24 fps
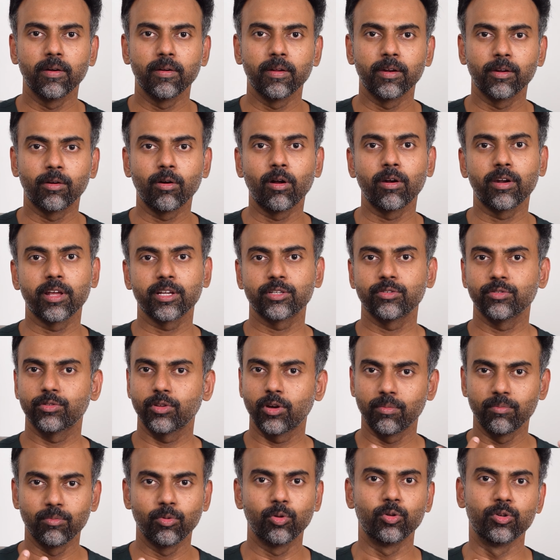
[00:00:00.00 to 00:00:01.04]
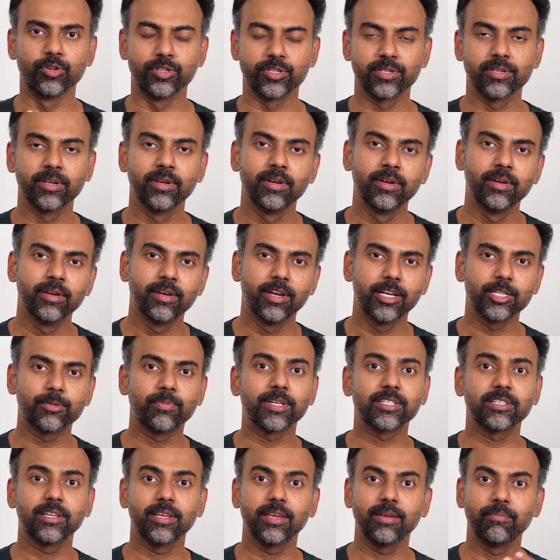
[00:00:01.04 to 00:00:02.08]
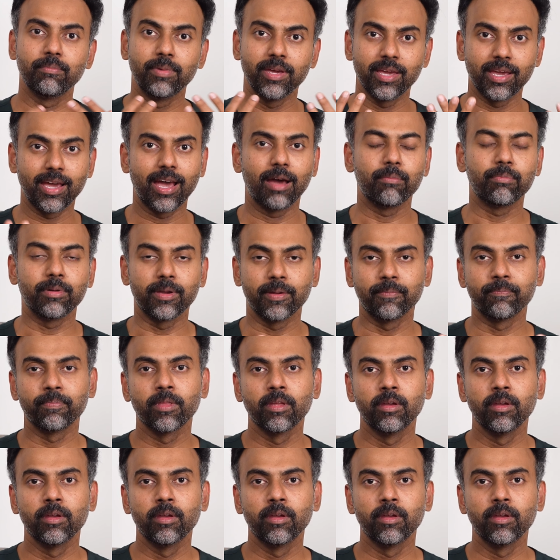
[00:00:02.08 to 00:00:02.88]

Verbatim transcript: in context with our moods, especially being happy.